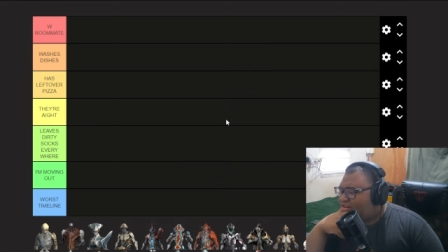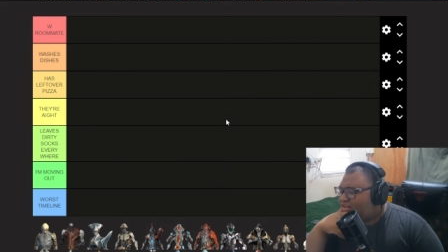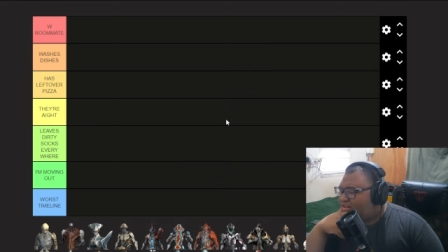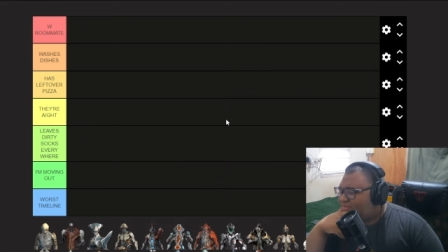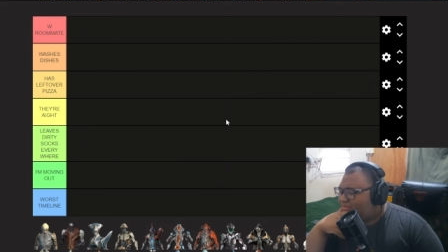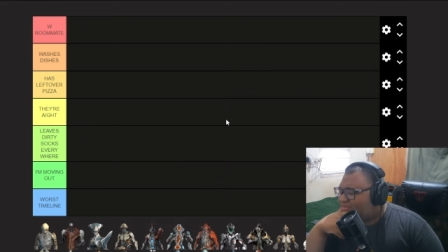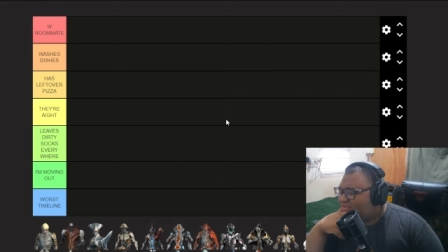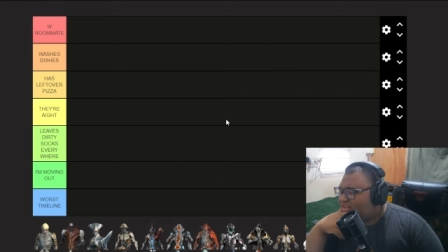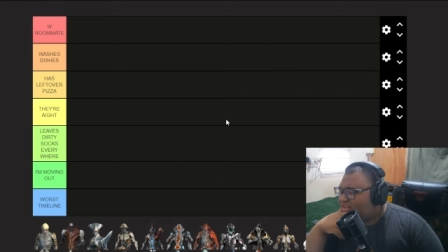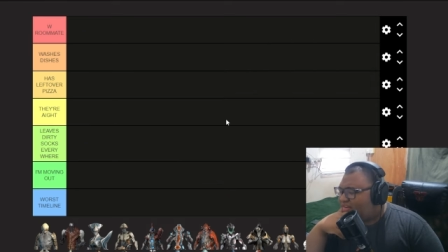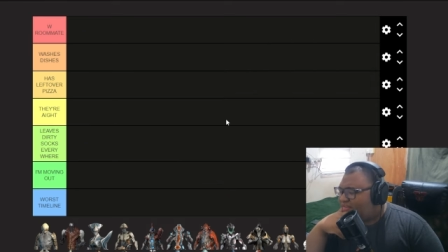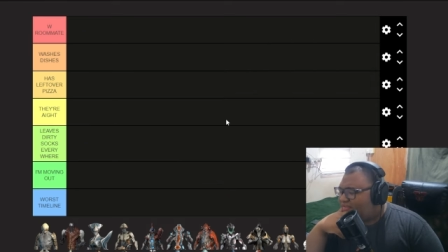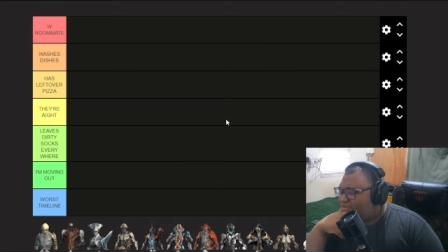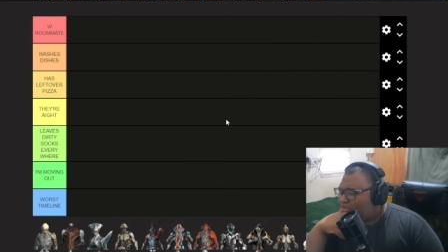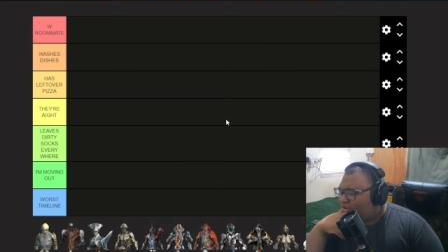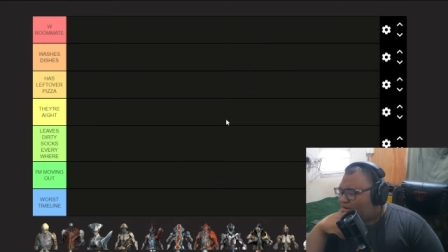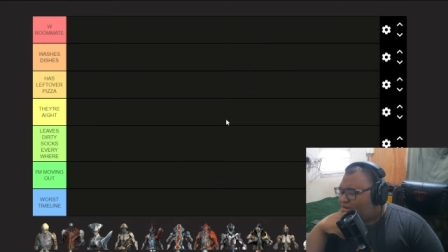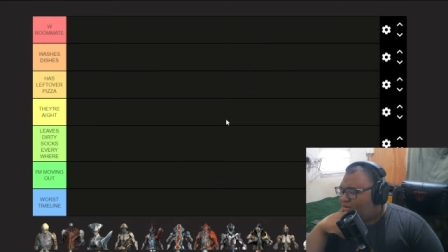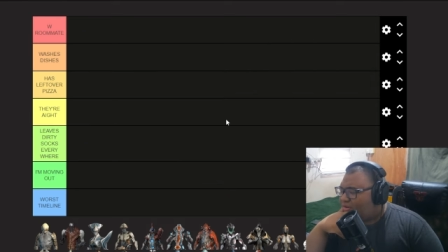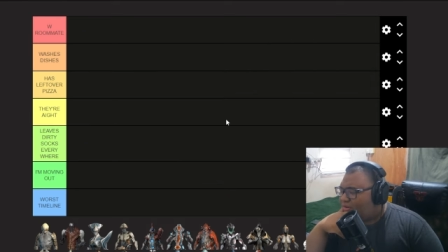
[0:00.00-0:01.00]
himself?
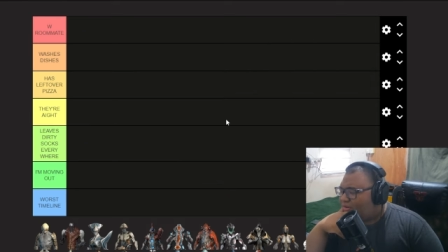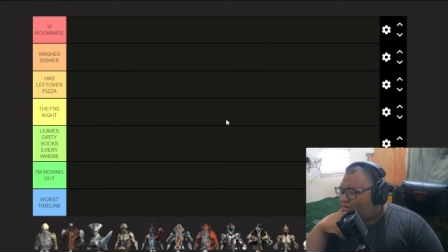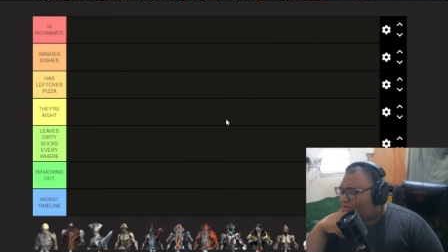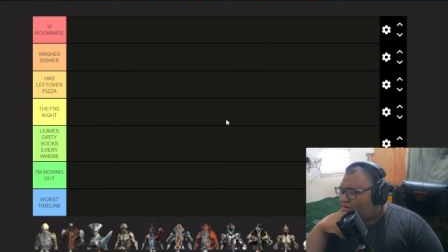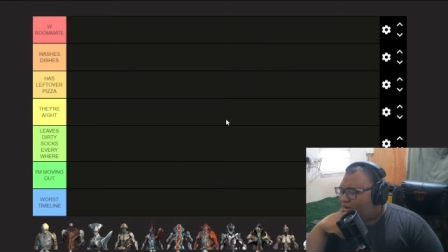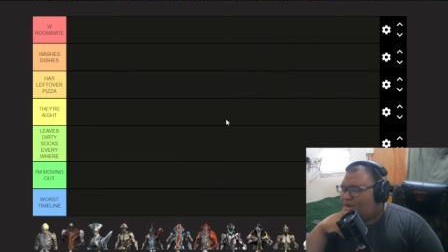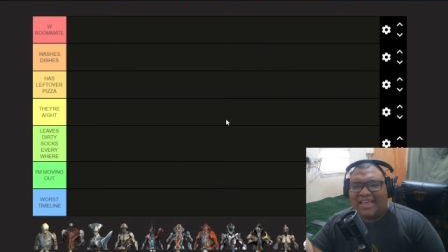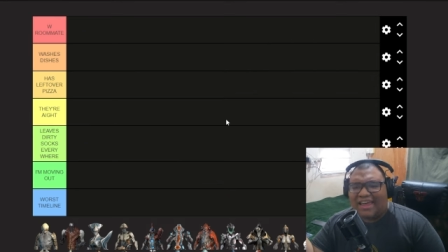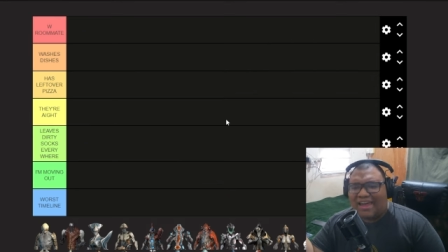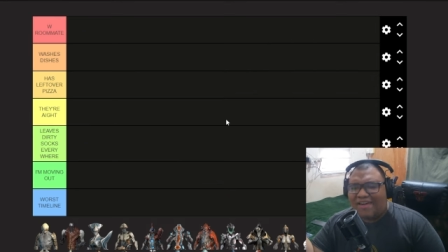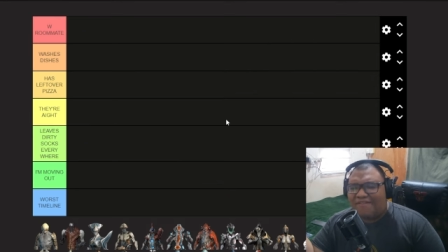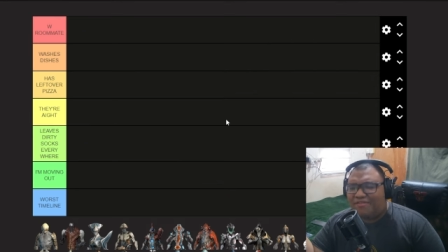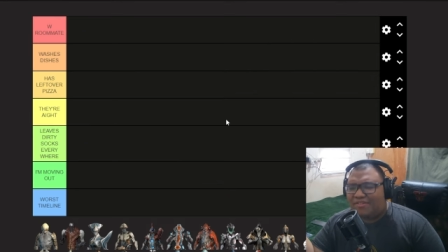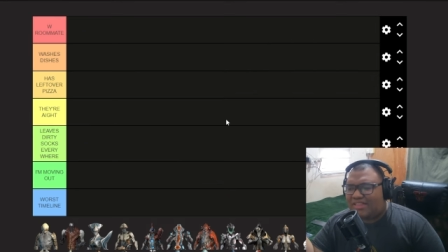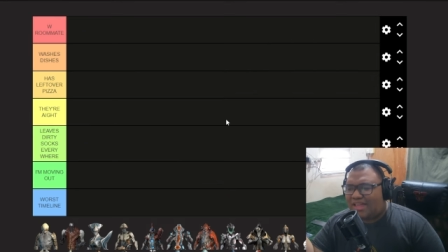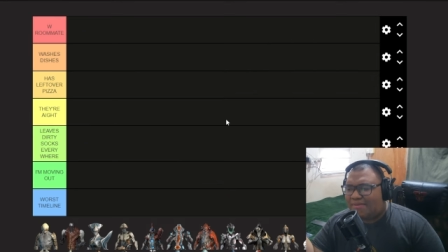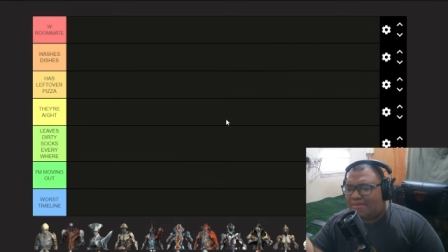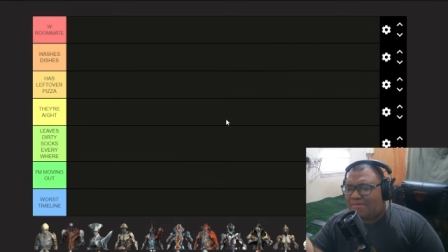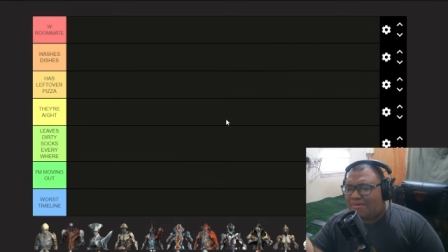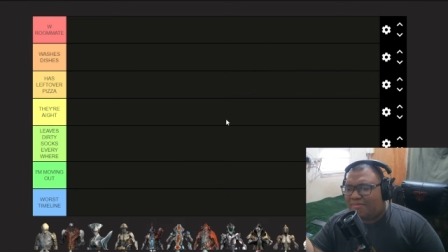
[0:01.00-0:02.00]
No. Every
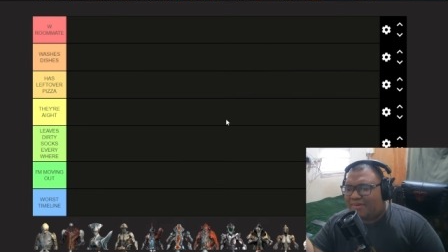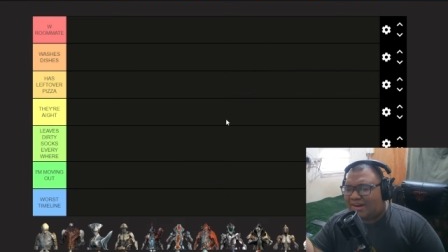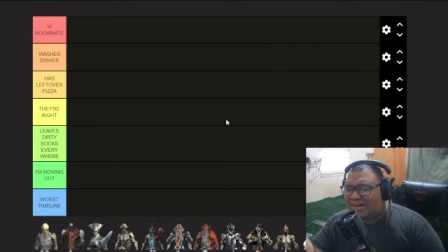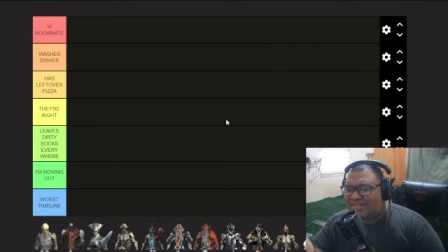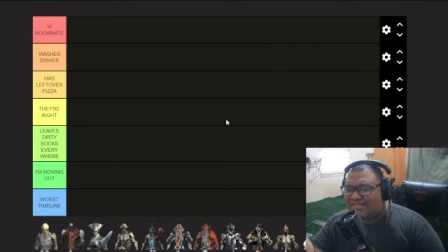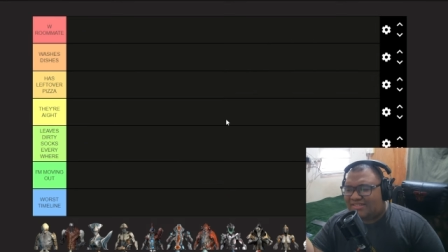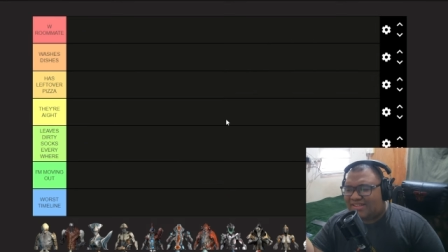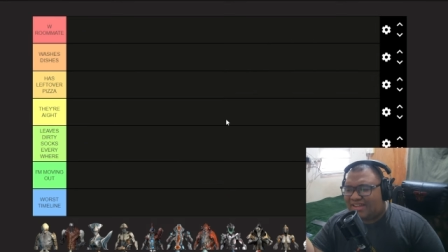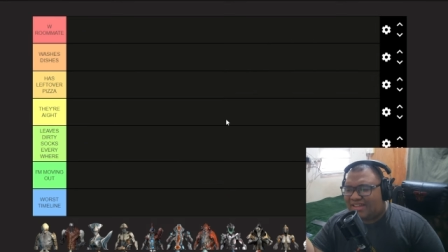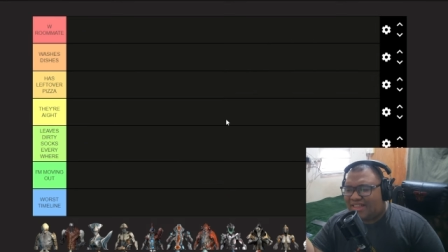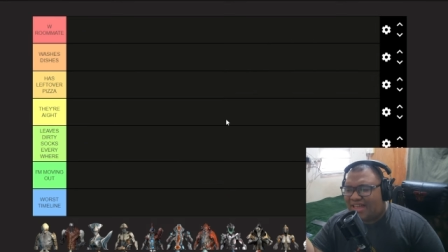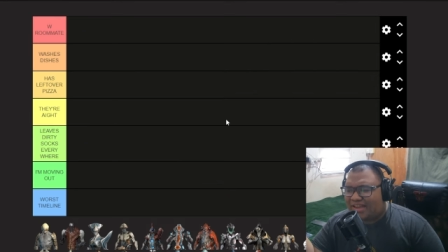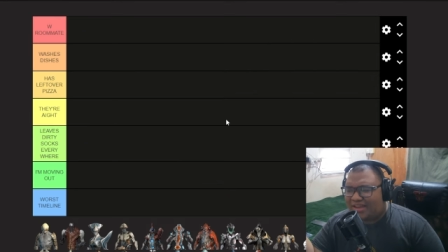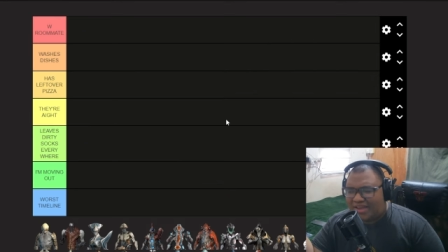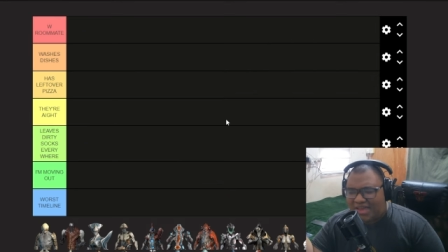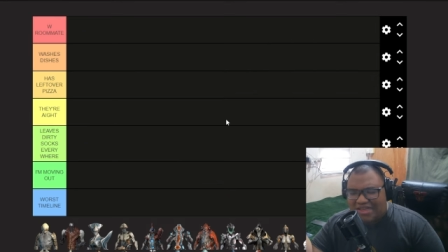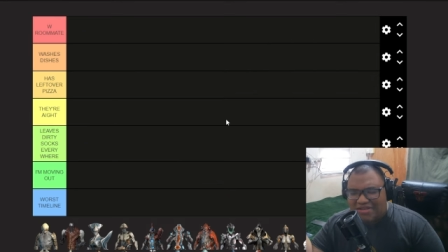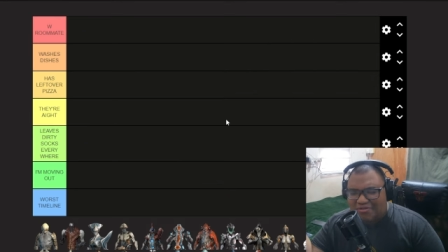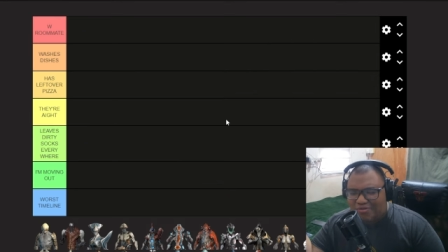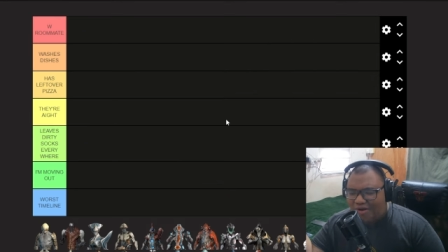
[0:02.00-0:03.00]
time I'm gonna say like,
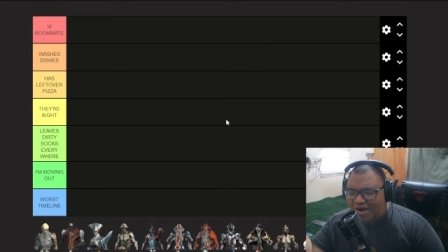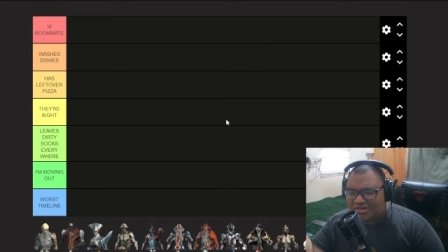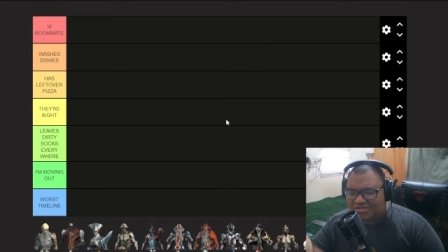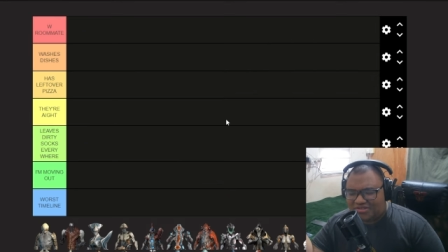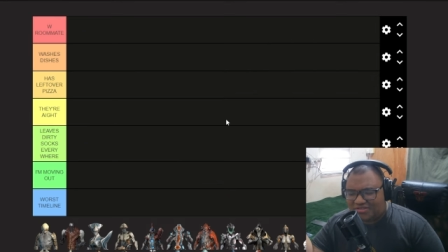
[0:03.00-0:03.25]
can you wash the